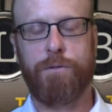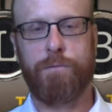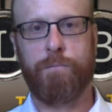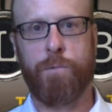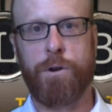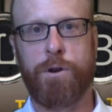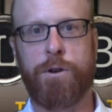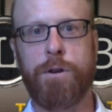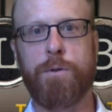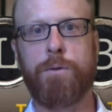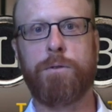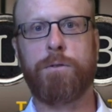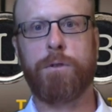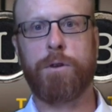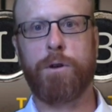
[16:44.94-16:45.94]

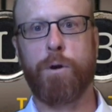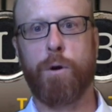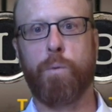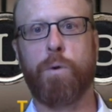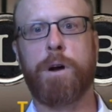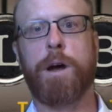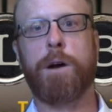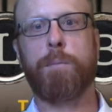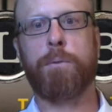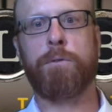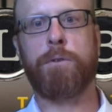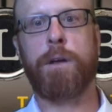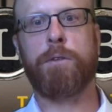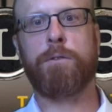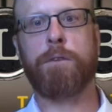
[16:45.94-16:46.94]
reduce your 100%
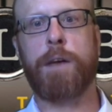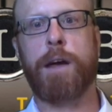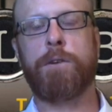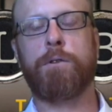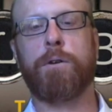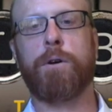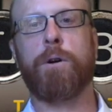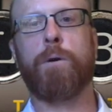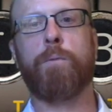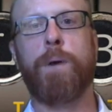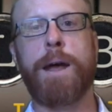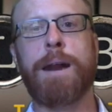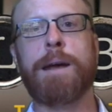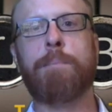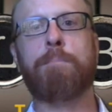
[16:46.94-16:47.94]
scheduler
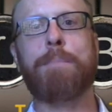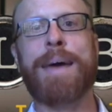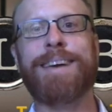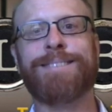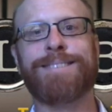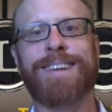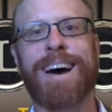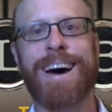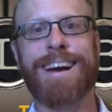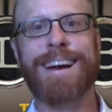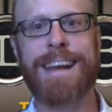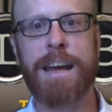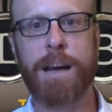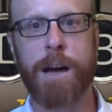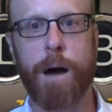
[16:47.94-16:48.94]
rating based on
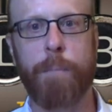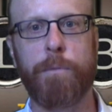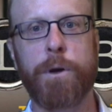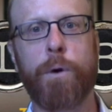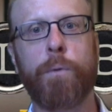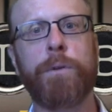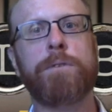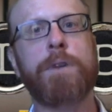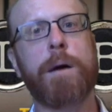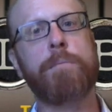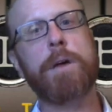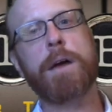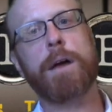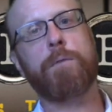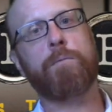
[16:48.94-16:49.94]
income. The only time
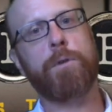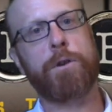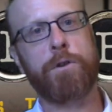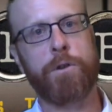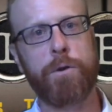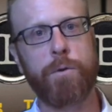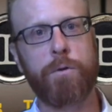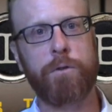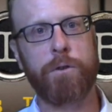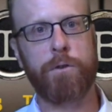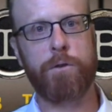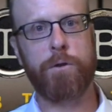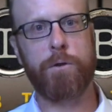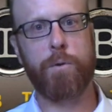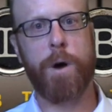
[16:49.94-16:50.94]
they can reduce
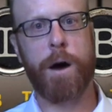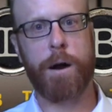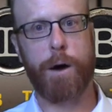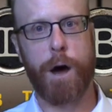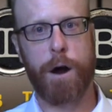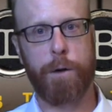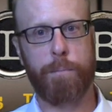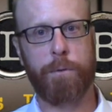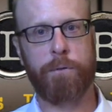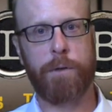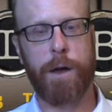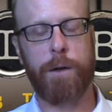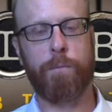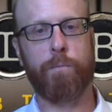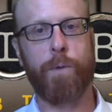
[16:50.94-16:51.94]
you on a
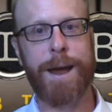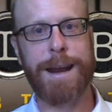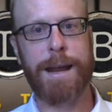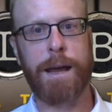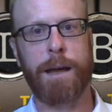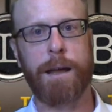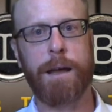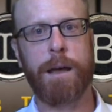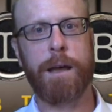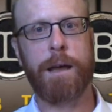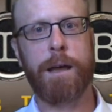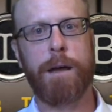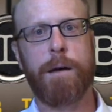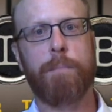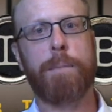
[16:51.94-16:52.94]
100% rating
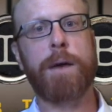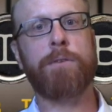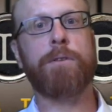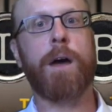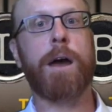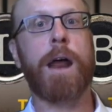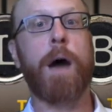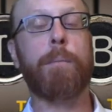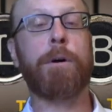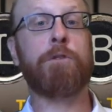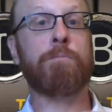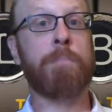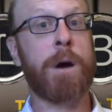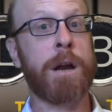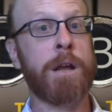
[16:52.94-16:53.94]
based on how
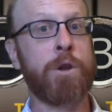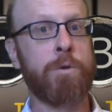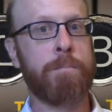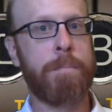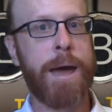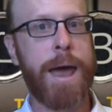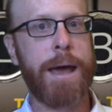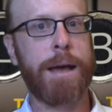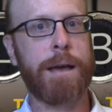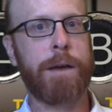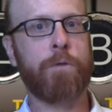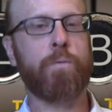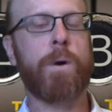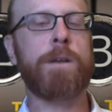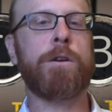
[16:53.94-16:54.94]
much money you make
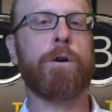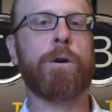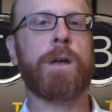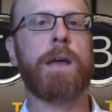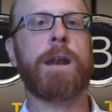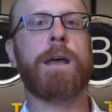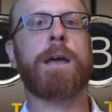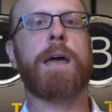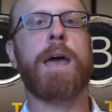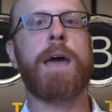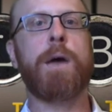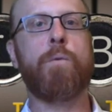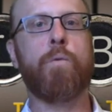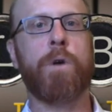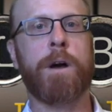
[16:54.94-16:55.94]
is when you're getting
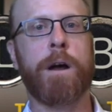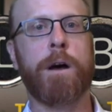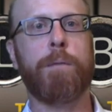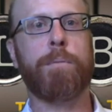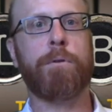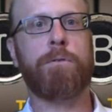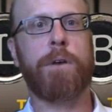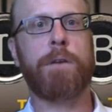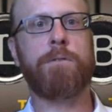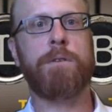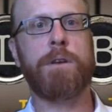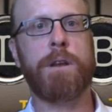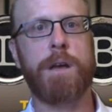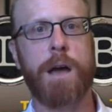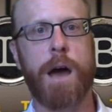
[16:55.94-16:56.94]
a 100%
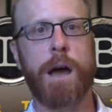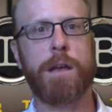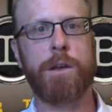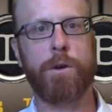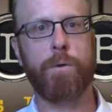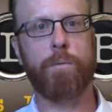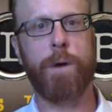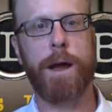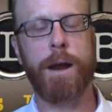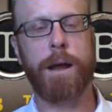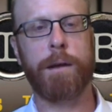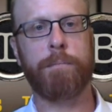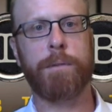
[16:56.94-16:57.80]
TDIU rating.